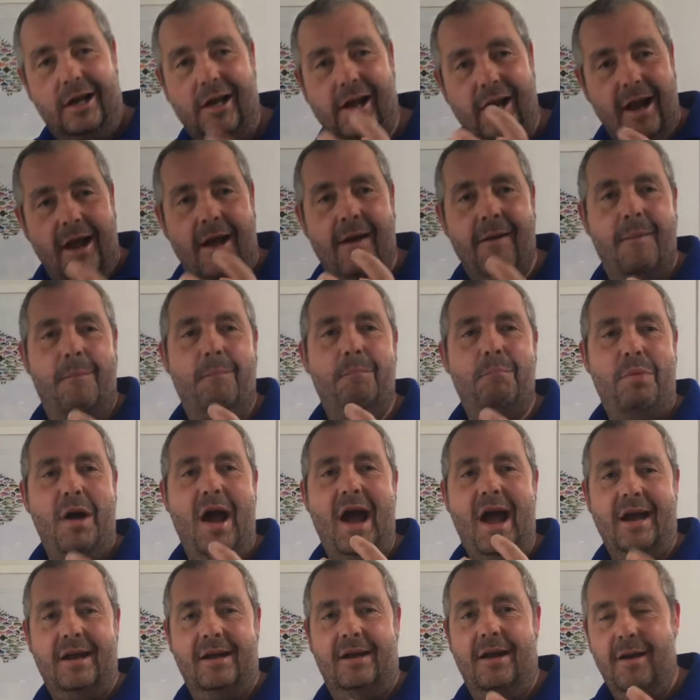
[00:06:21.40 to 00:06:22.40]
going to
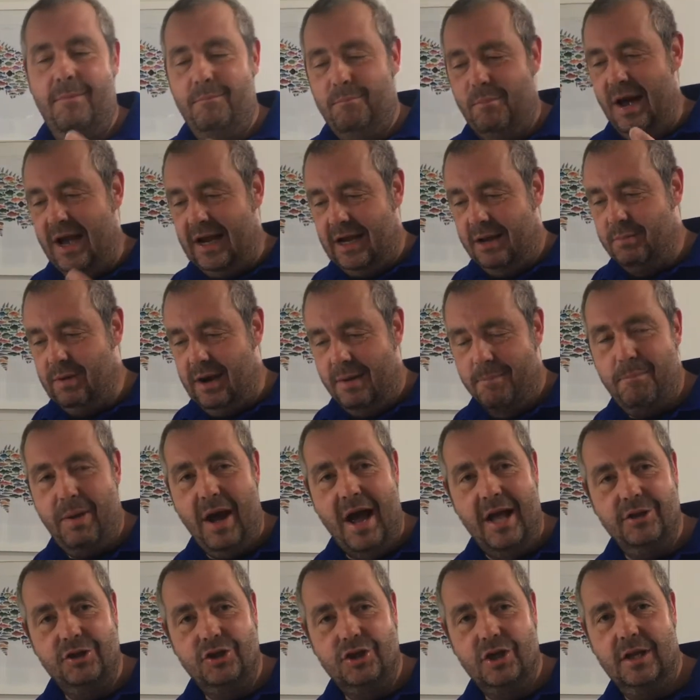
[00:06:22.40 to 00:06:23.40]
pack a bit of
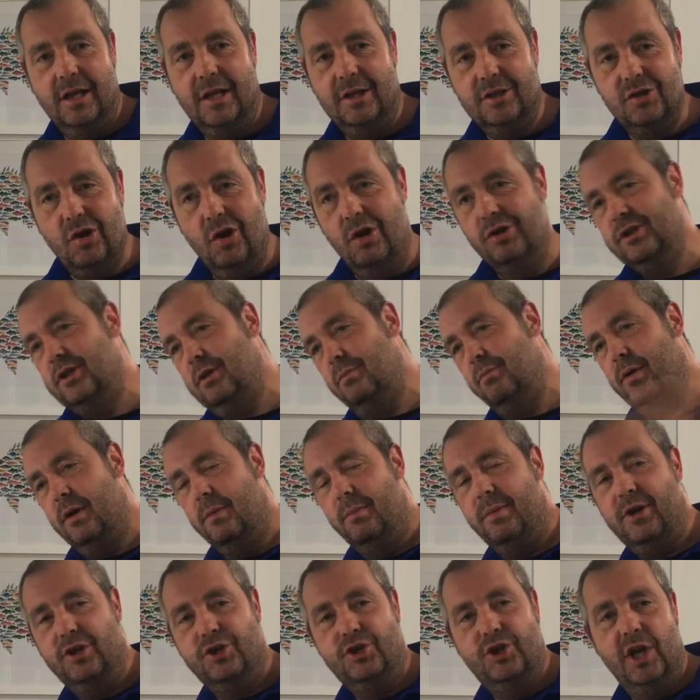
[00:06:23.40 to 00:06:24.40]
punch in that sauce. You can put a
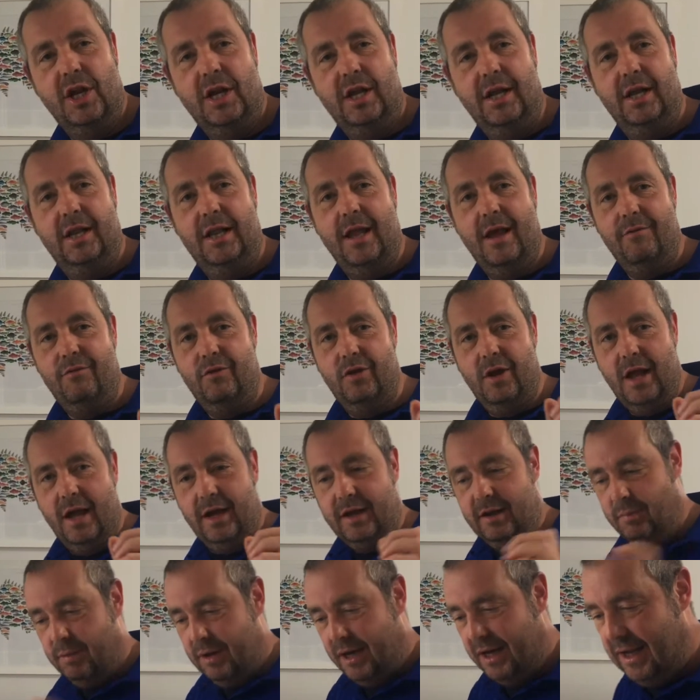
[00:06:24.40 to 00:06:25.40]
bit of chilli in there if you
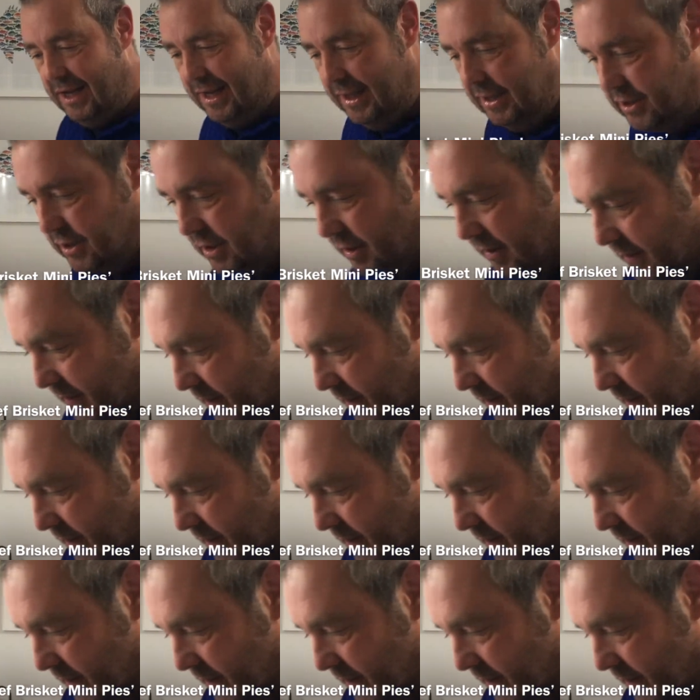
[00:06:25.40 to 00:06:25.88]
like, a bit of heat,